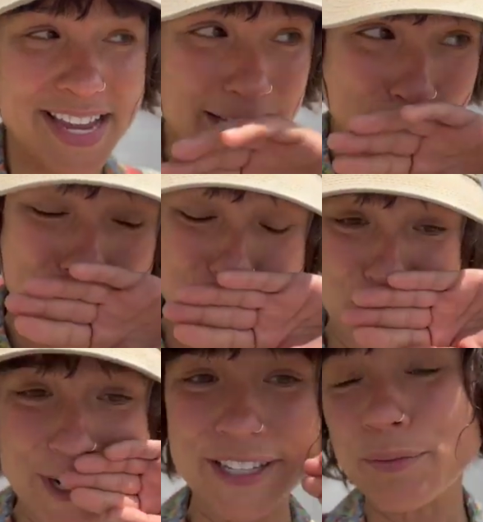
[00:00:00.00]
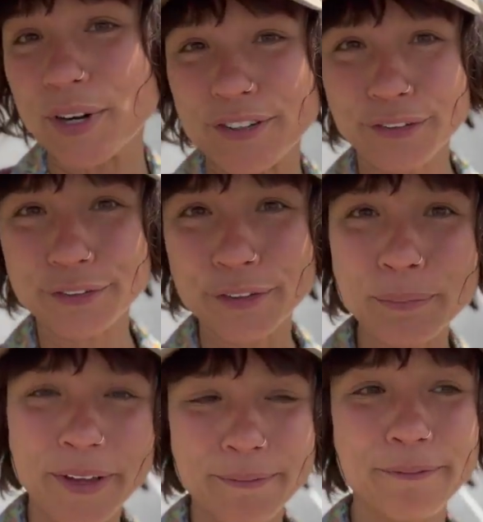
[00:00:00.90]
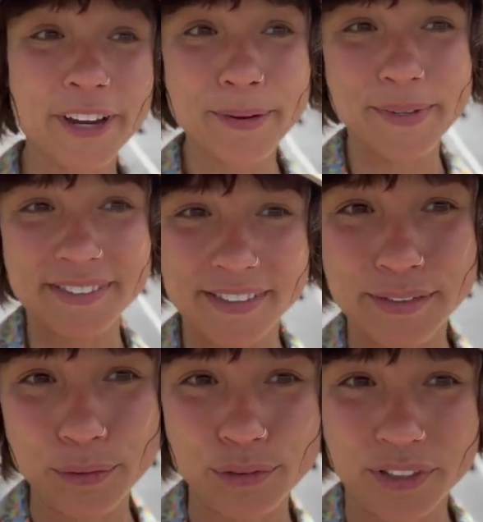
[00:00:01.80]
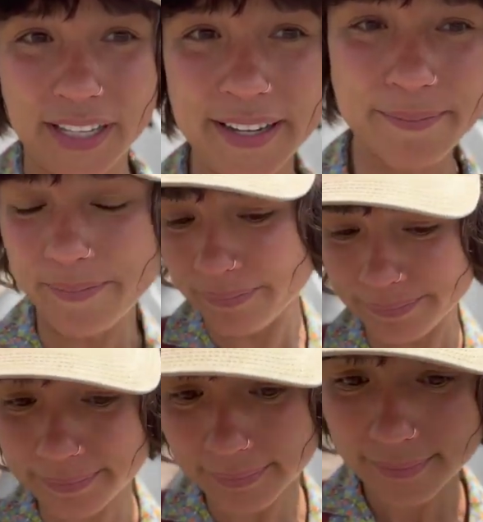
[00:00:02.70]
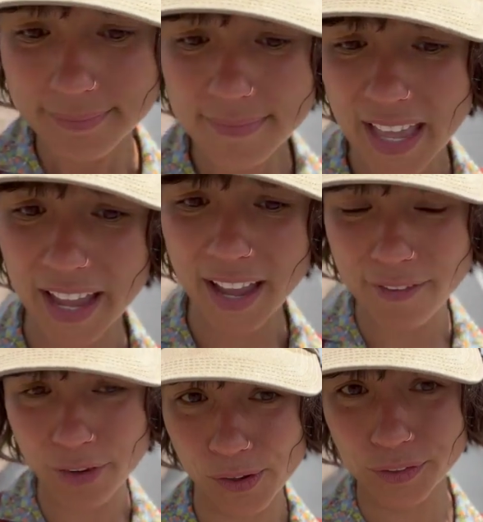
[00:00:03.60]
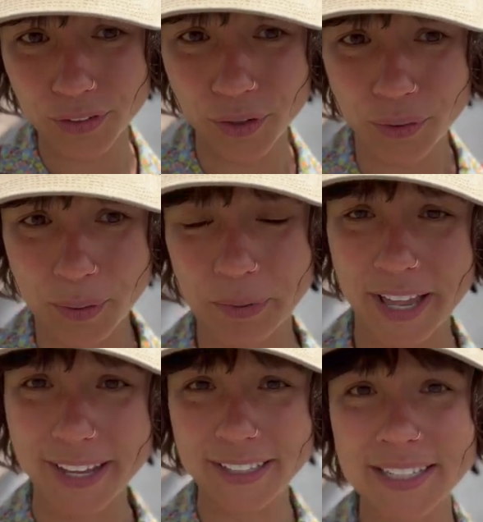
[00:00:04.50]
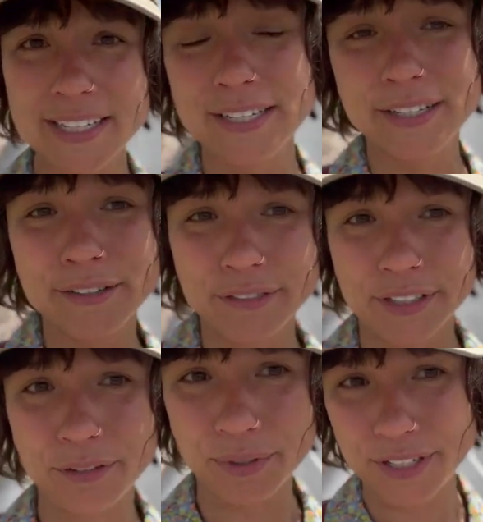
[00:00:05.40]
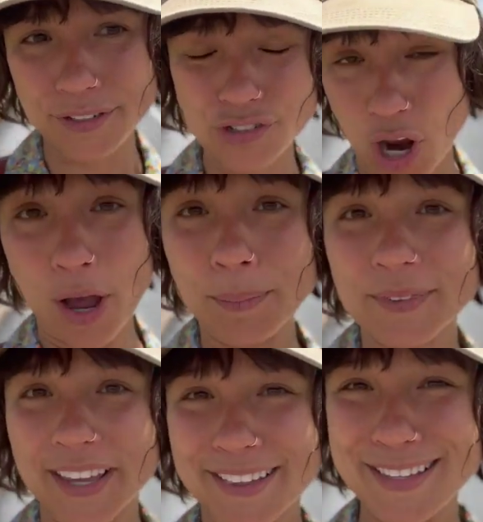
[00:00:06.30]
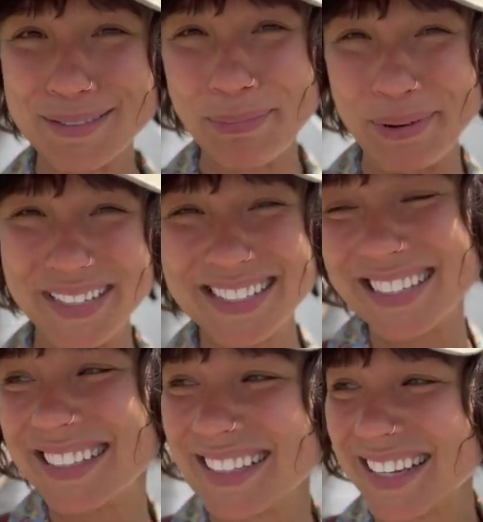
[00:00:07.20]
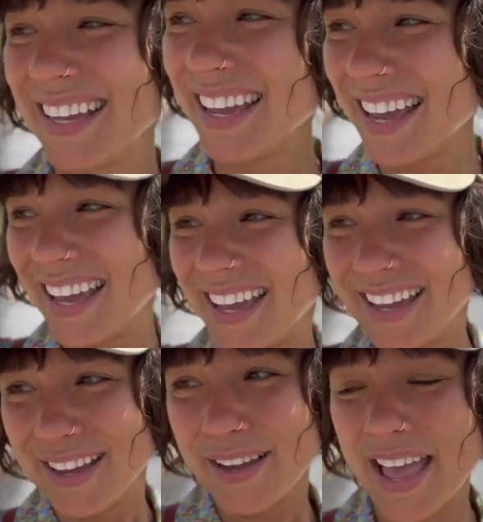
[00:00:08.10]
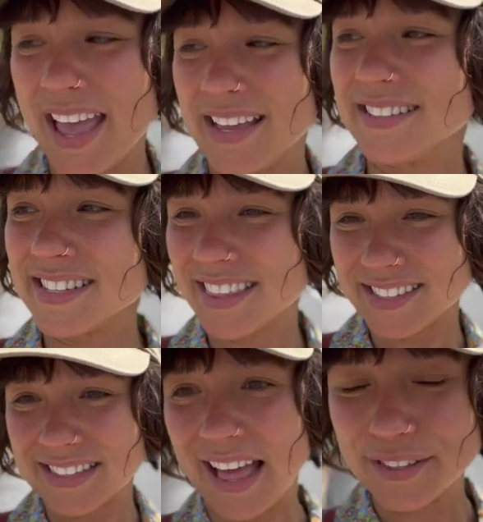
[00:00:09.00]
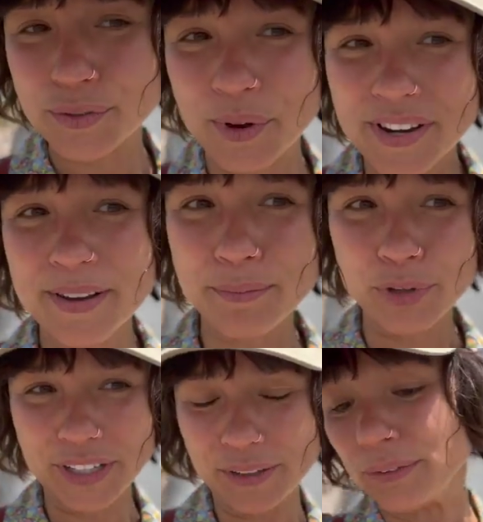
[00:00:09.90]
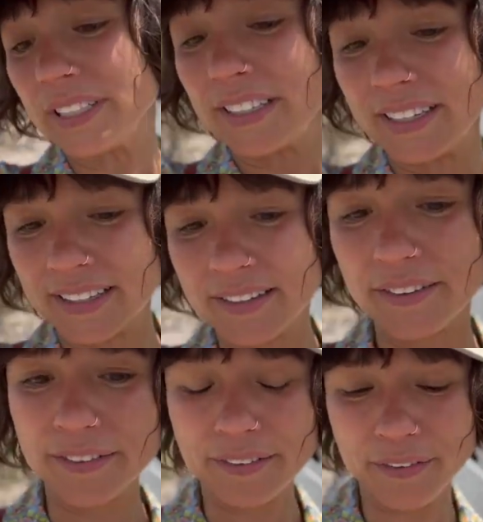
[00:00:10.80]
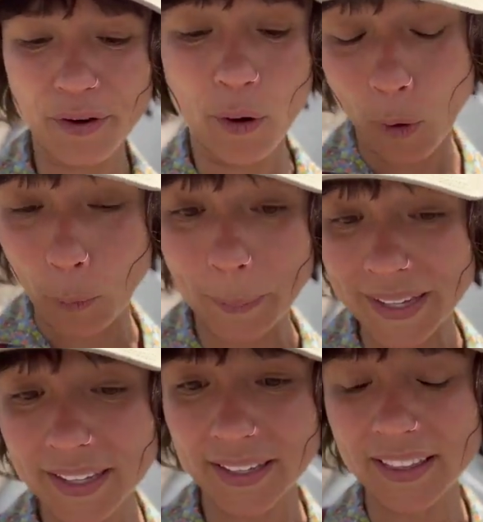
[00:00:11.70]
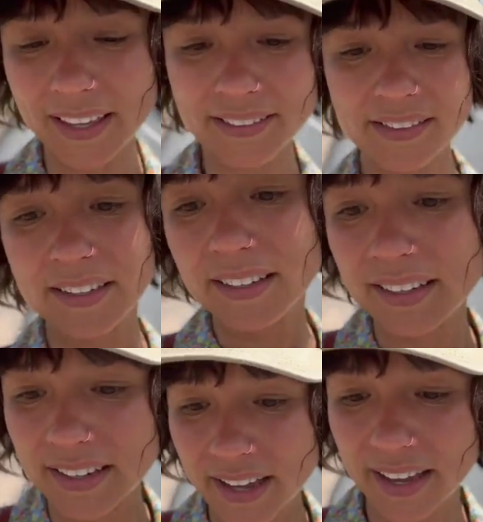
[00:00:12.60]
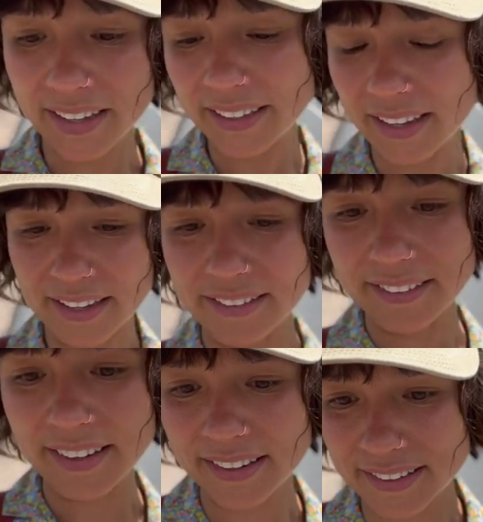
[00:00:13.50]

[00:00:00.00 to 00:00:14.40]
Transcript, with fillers: it's been really wonderful but very busy socially. I have also applied for three jobs at this point and this last one, I'm really, really hoping that I can